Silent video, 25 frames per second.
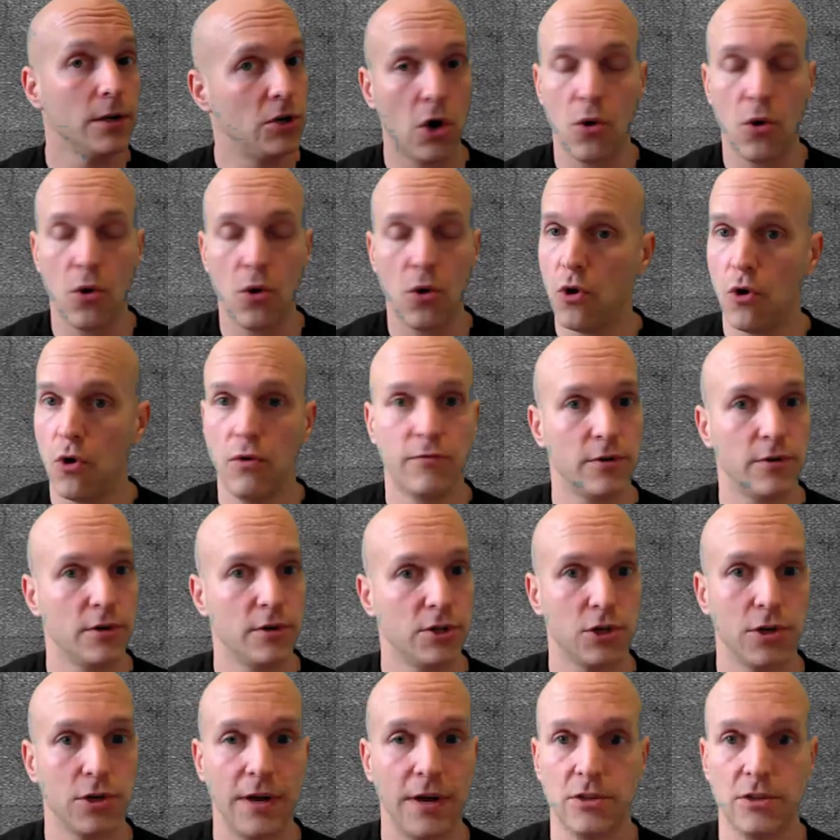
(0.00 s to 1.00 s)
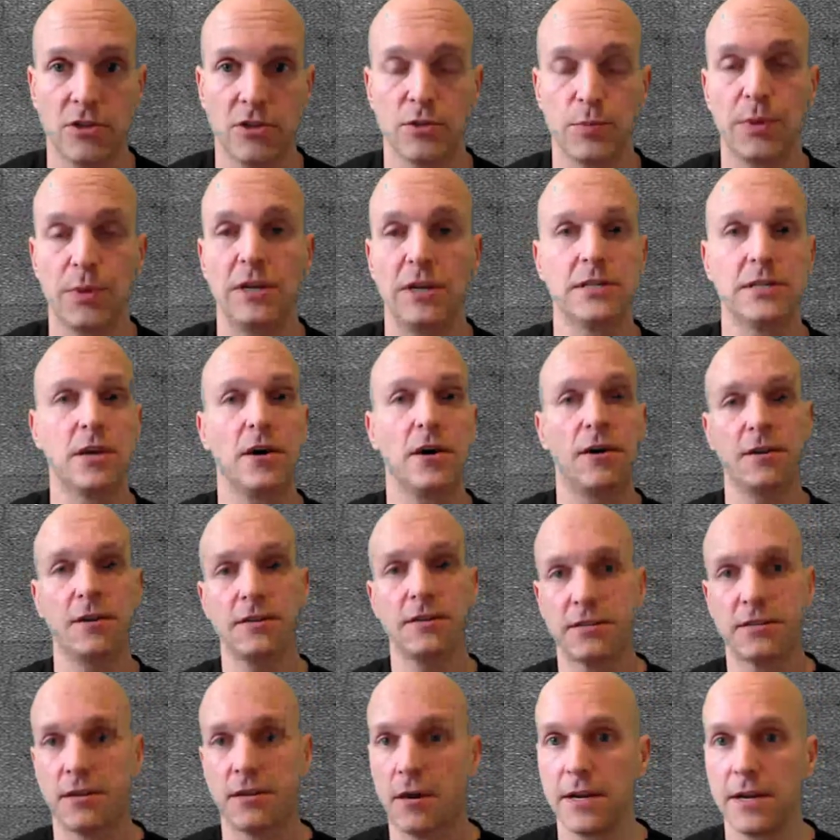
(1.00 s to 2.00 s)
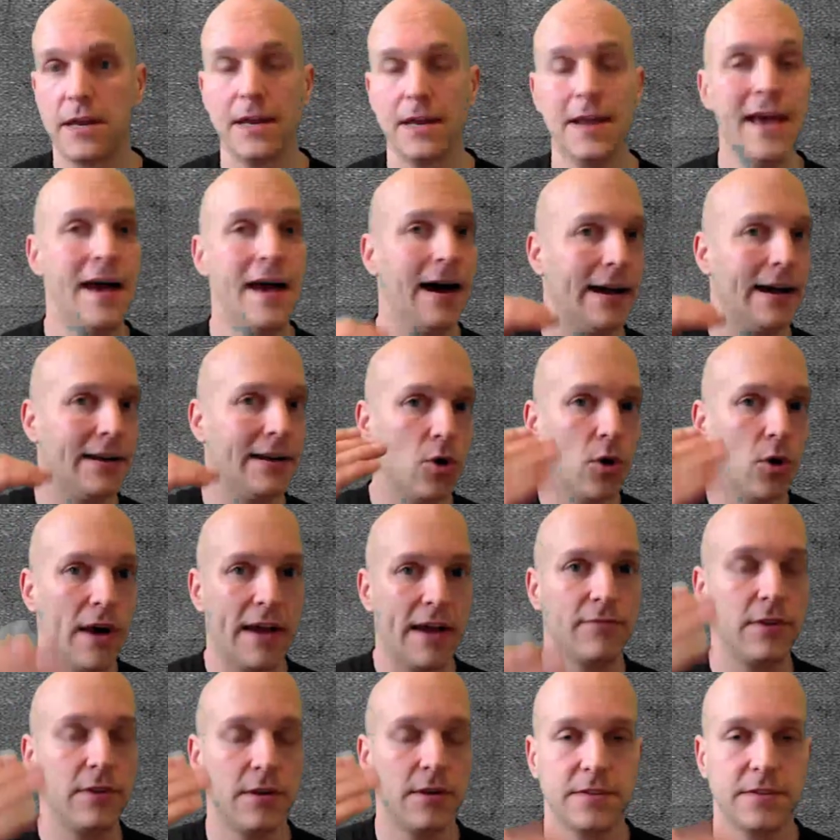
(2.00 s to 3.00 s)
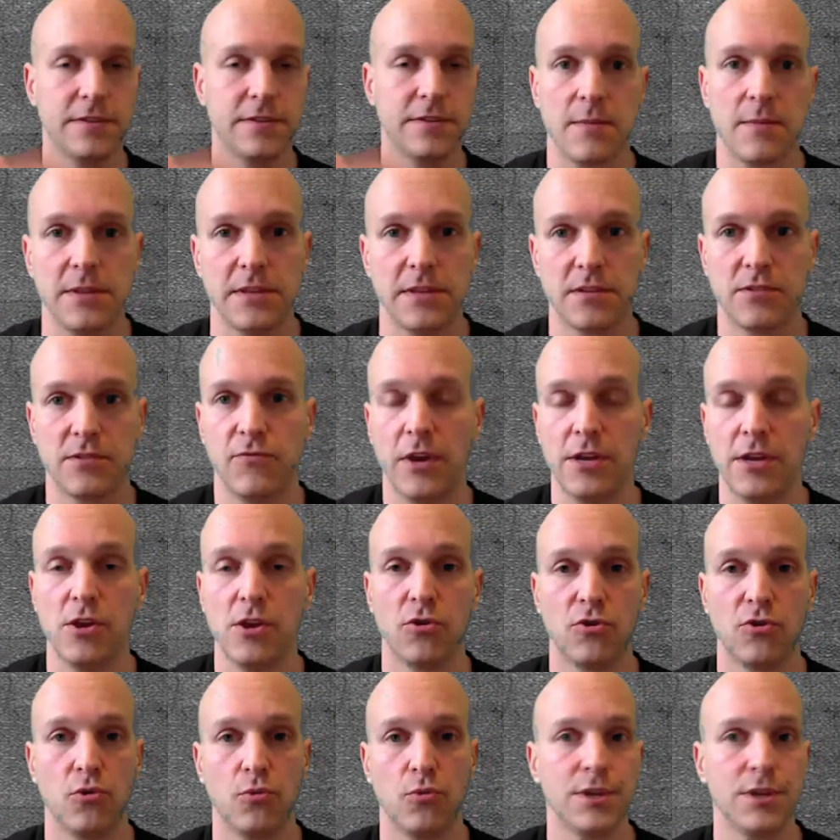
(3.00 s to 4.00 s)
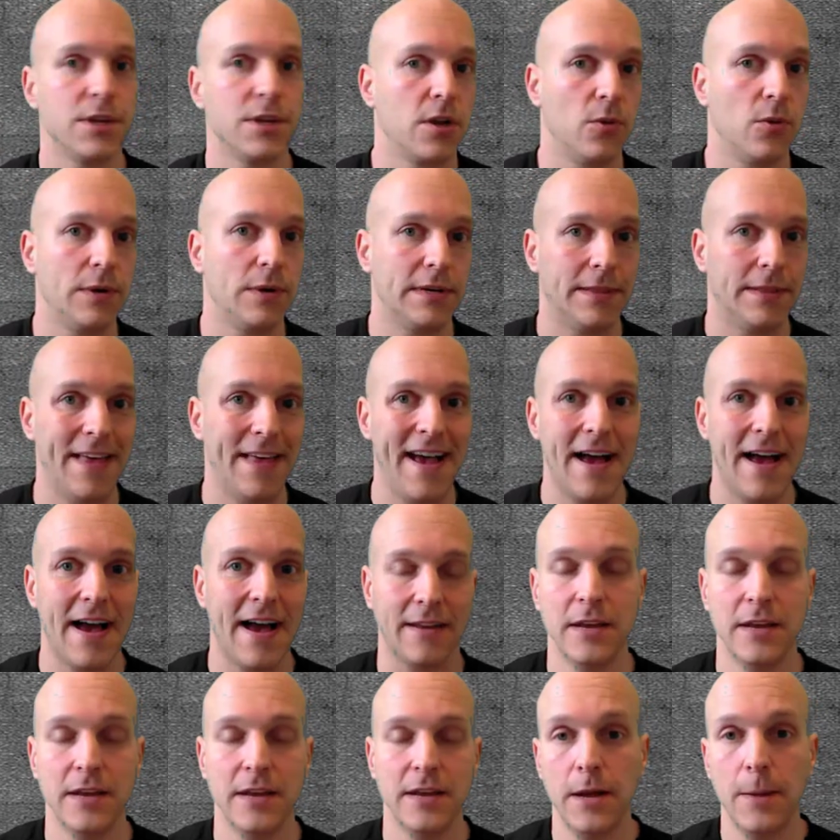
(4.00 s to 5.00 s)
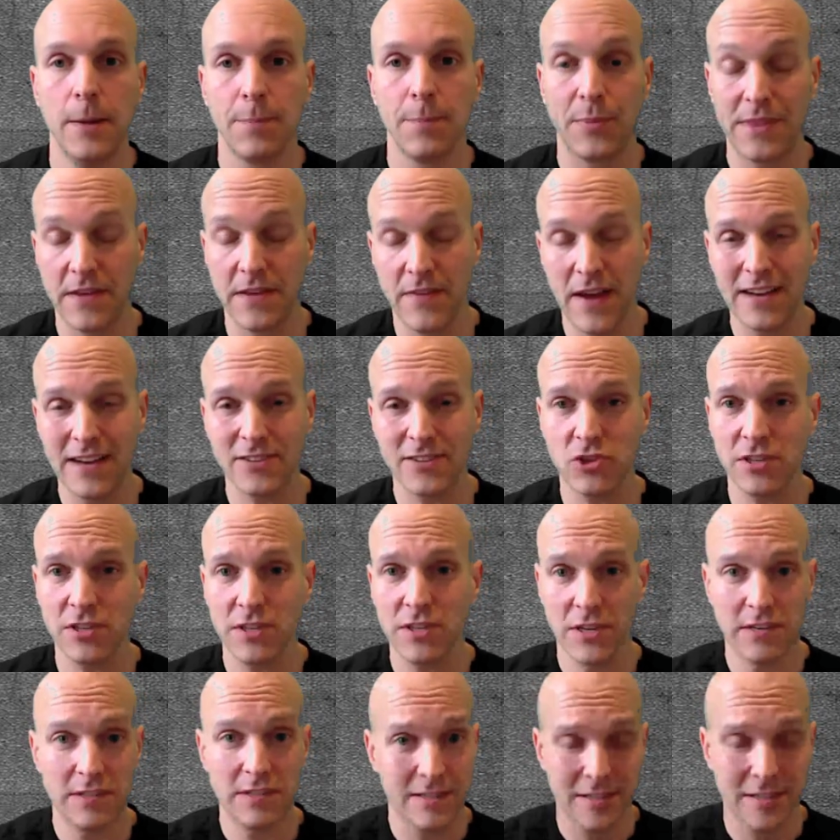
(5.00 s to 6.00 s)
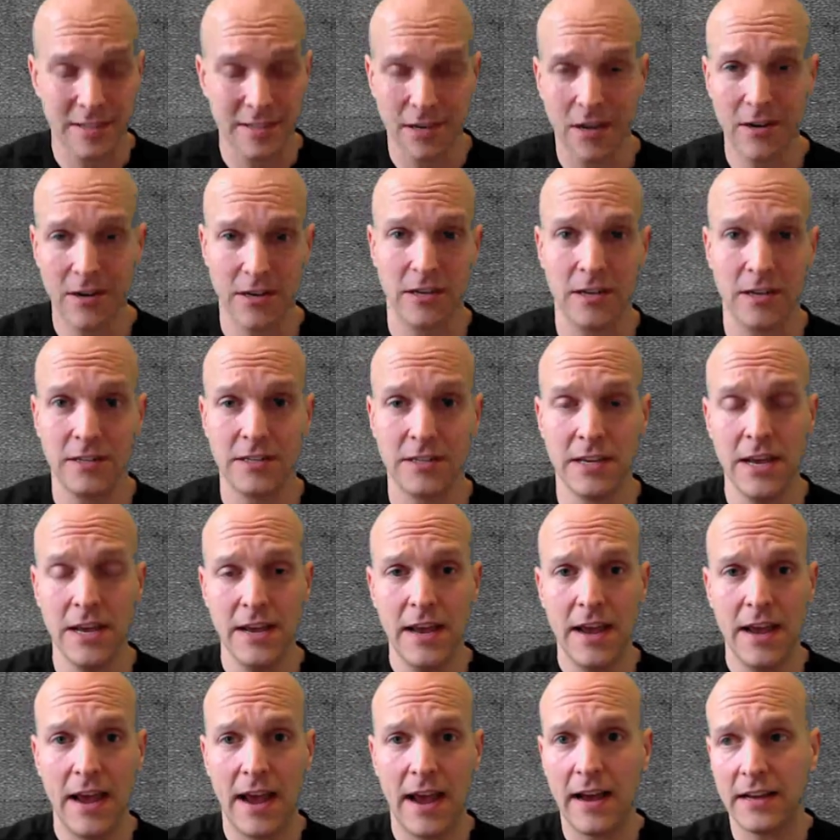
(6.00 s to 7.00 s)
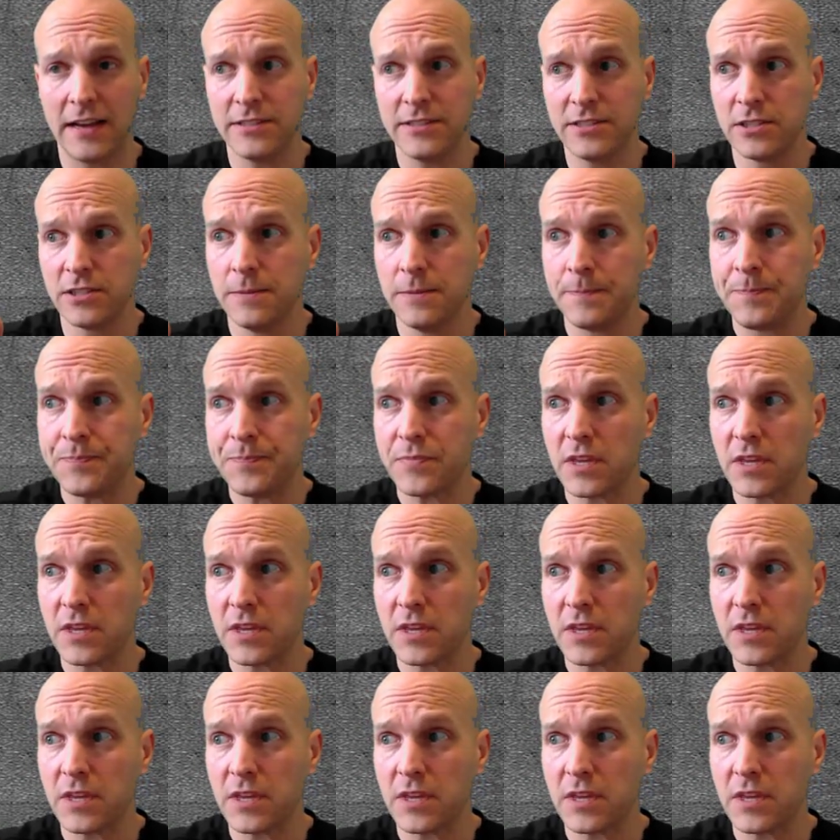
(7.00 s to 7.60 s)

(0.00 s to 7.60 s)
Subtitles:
Don't overtrain. There's been a ton of study. I don't have enough time in this video to really go into that, but they've actually done studies as